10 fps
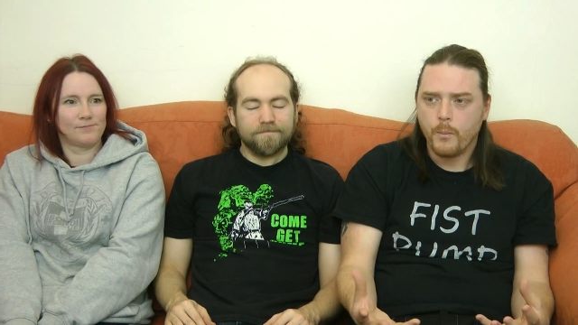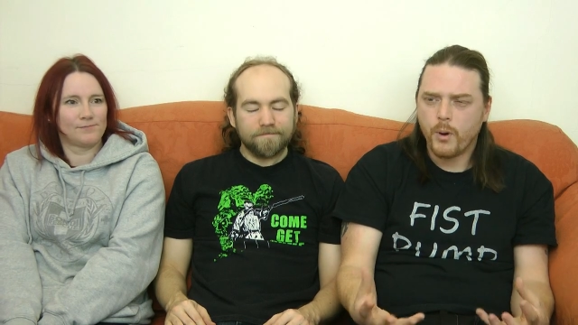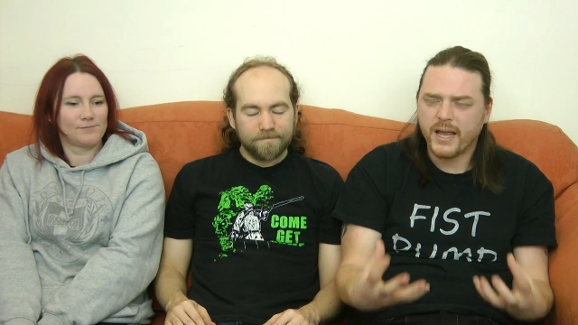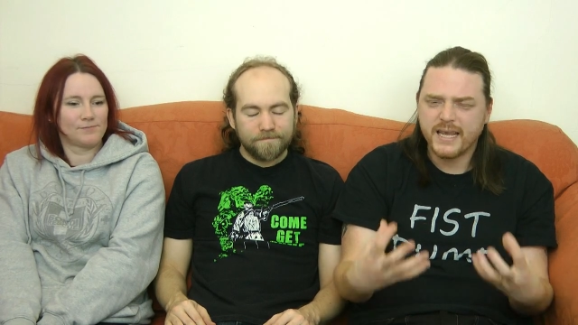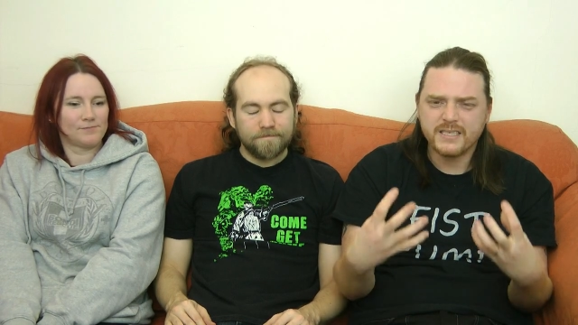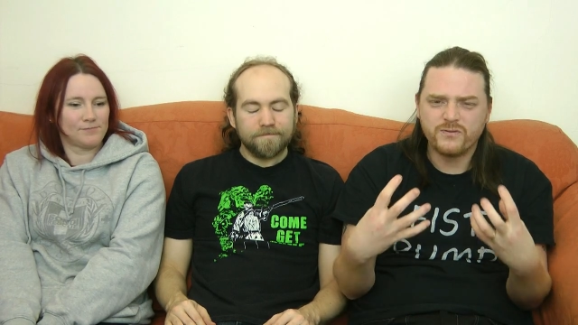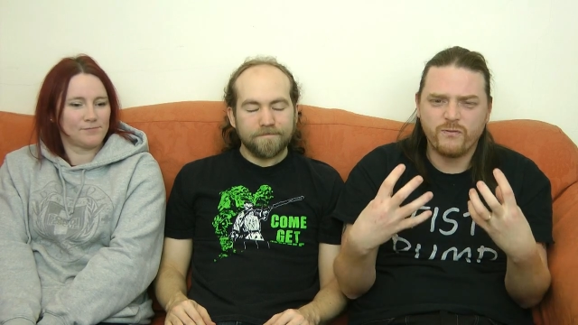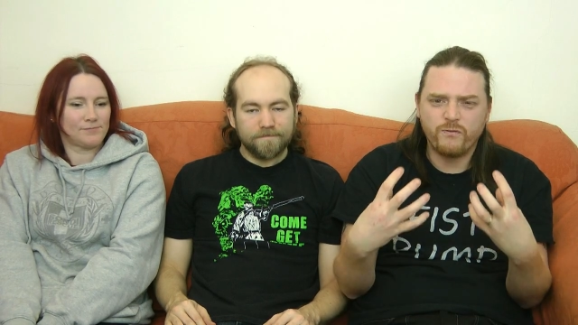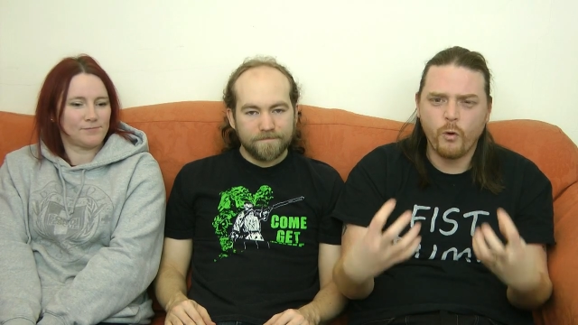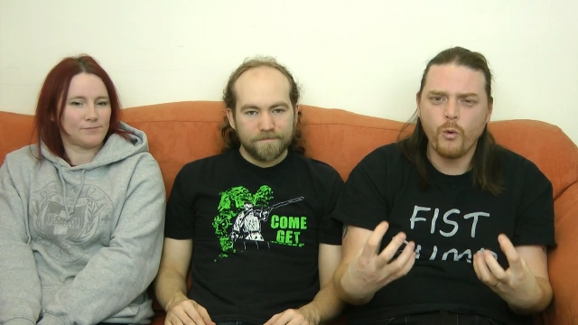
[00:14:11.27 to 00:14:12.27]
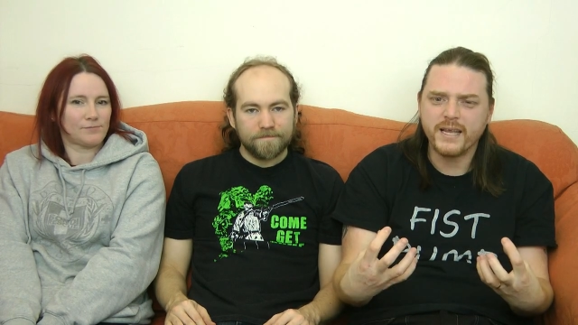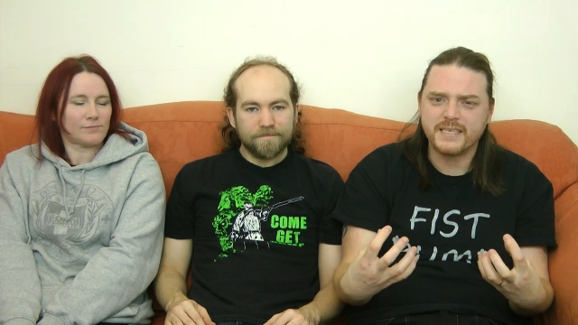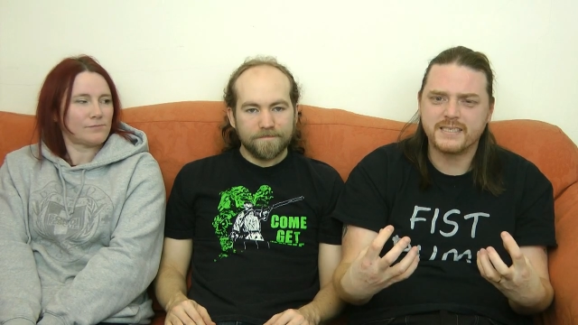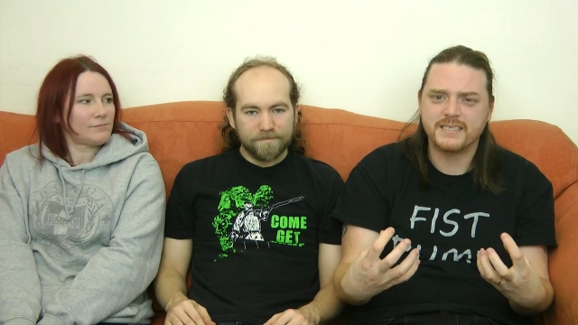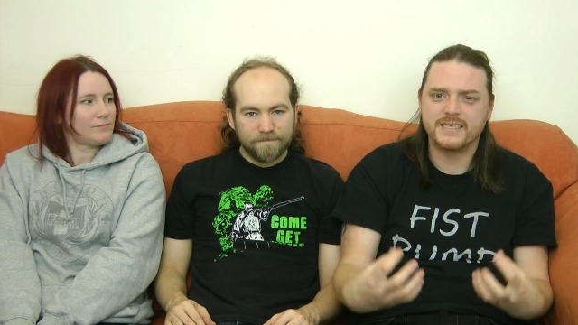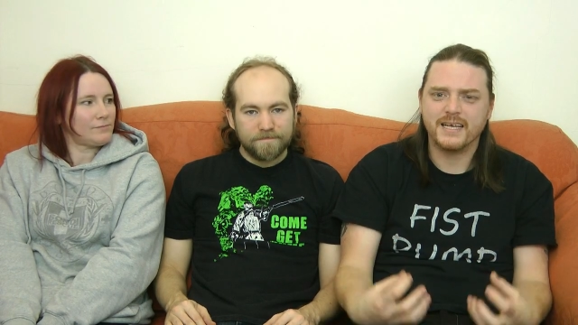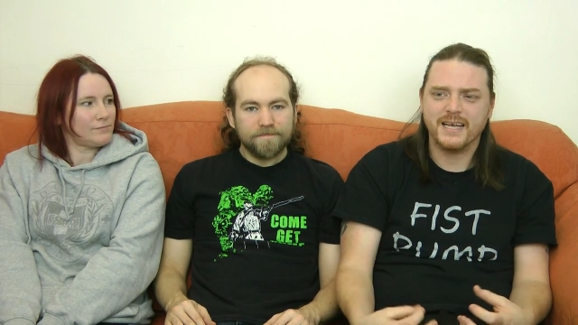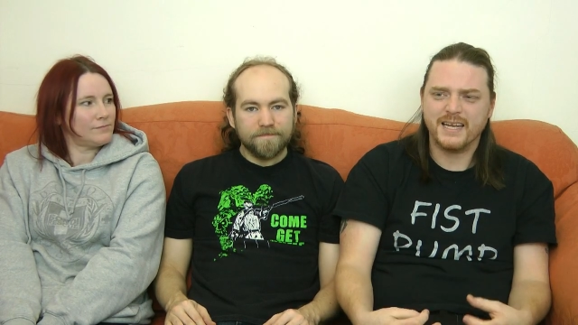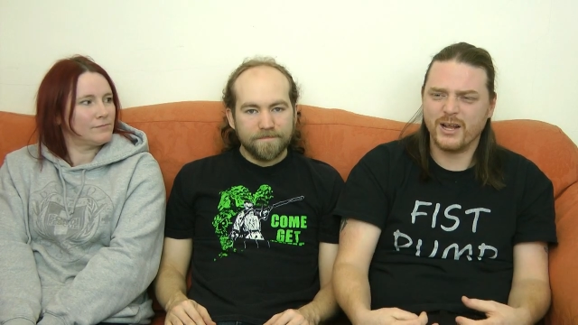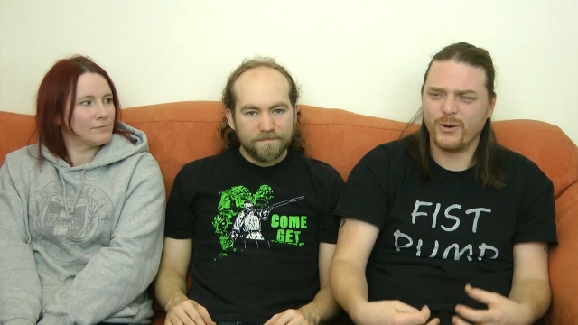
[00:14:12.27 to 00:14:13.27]
Speaker 1: But his voice,
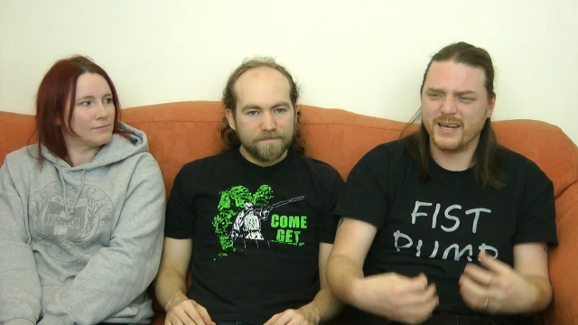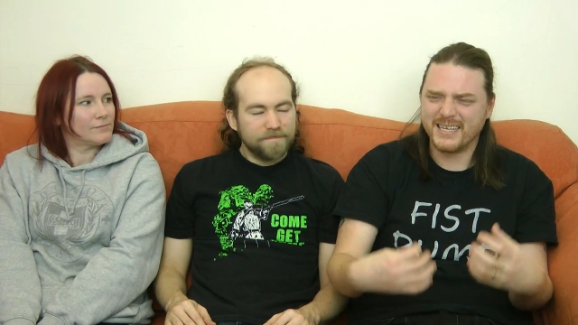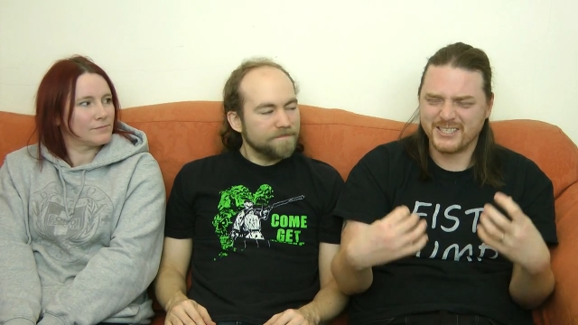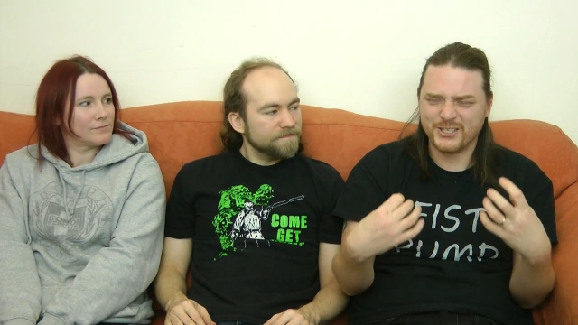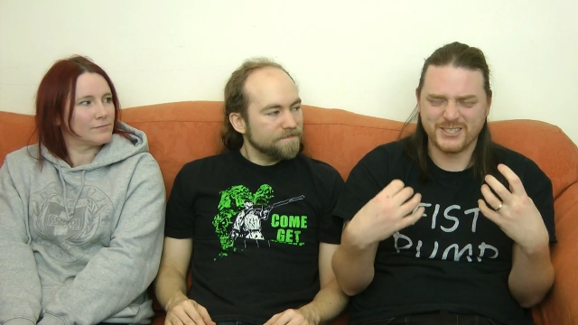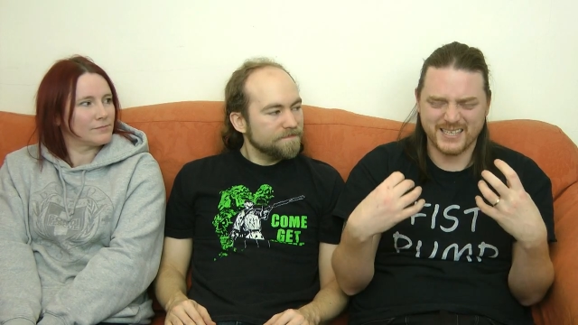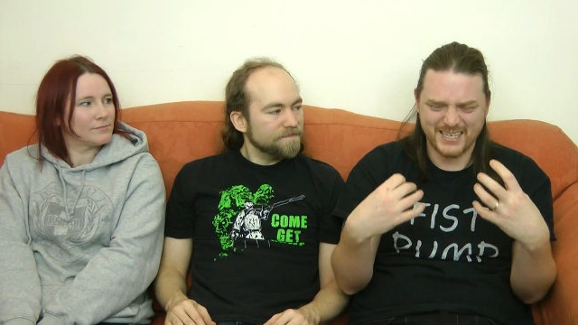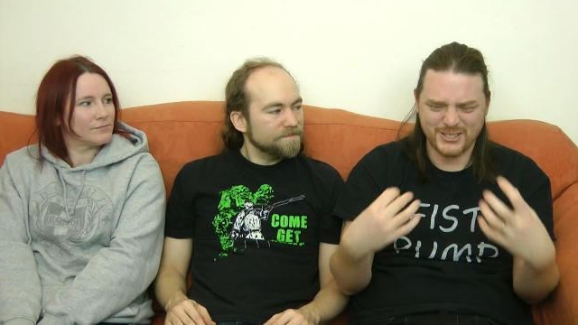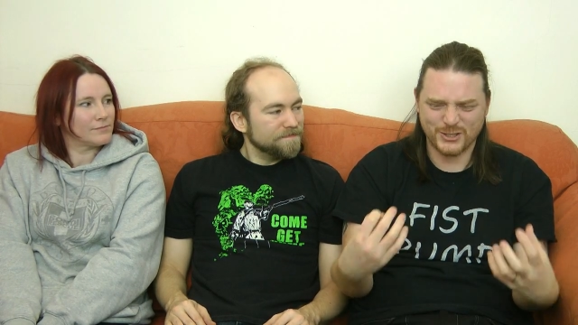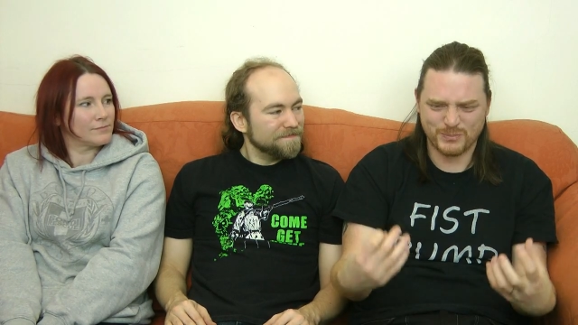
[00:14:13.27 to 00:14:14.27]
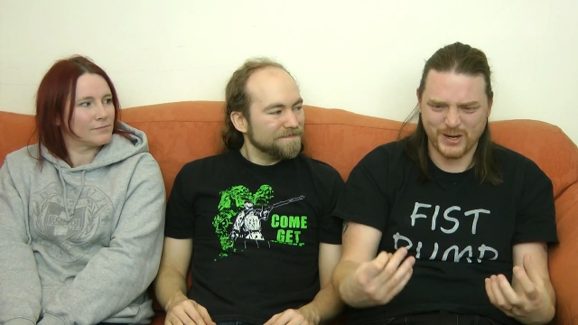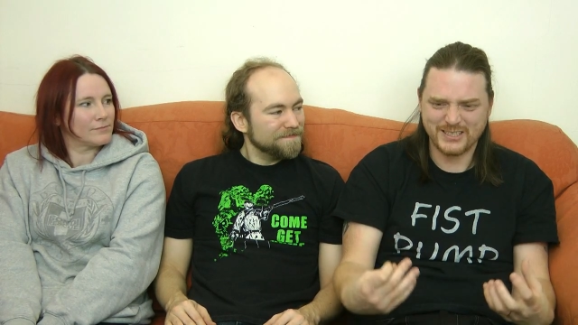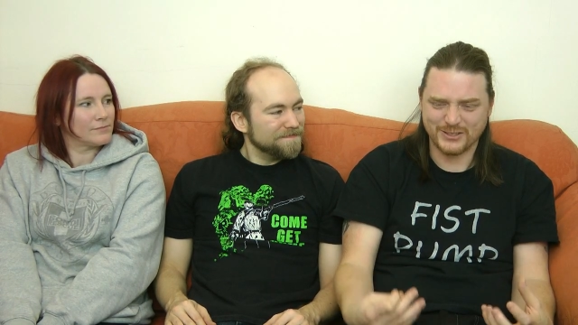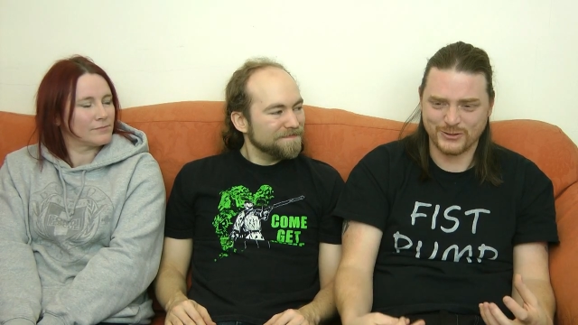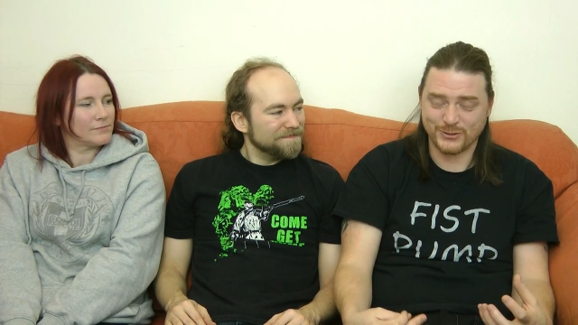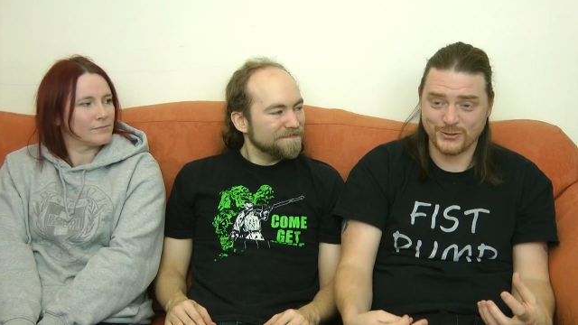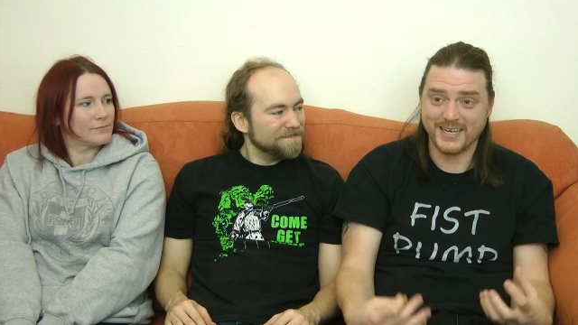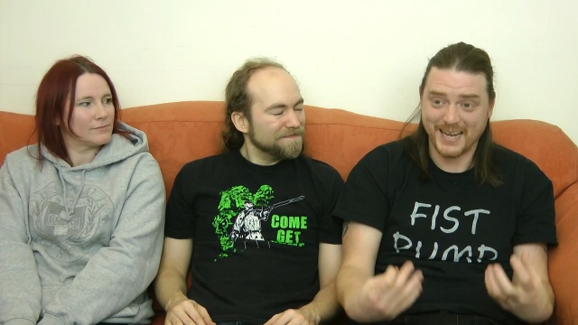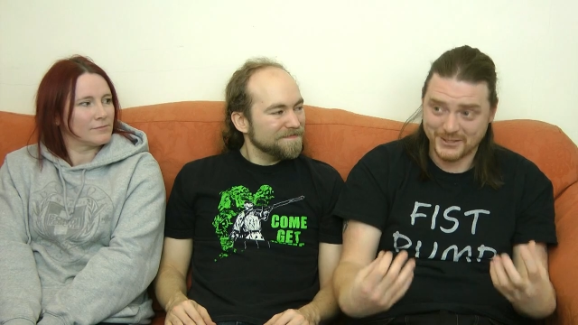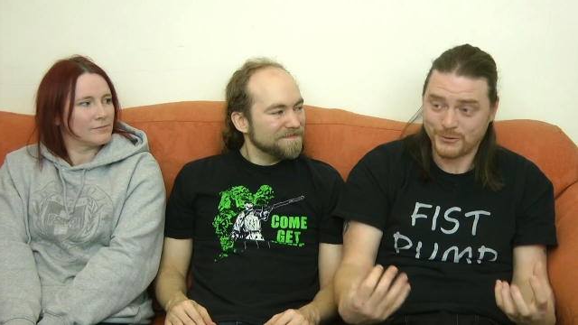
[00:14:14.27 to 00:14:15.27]
you know, and his just his just presence on
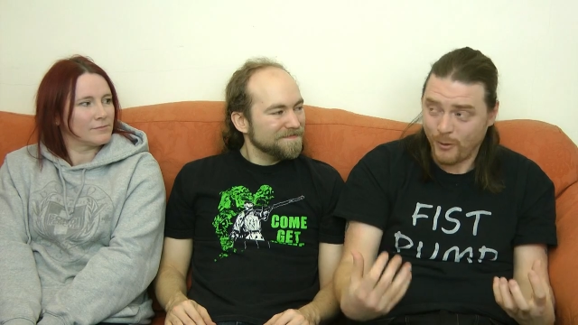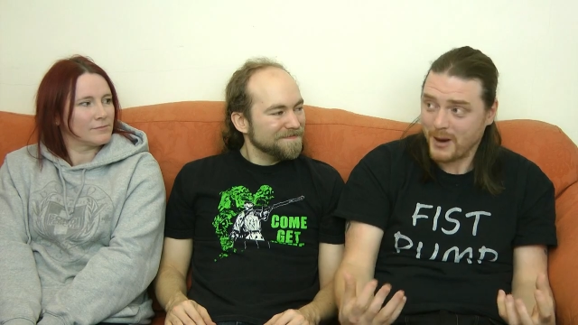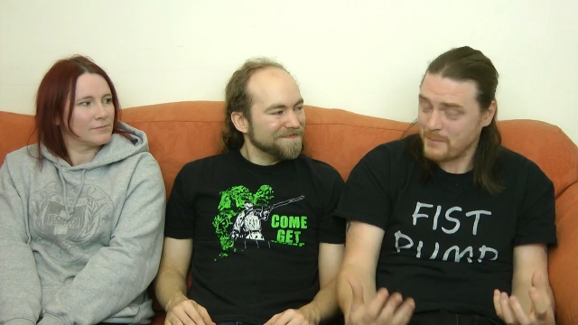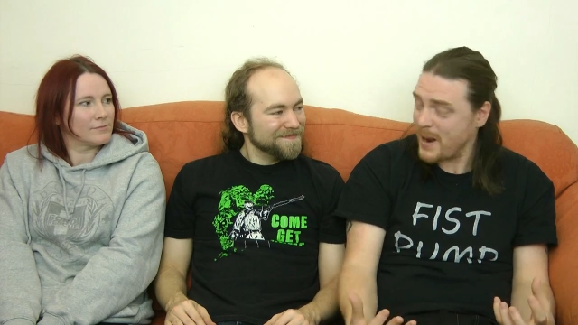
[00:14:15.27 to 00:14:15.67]
screen is quite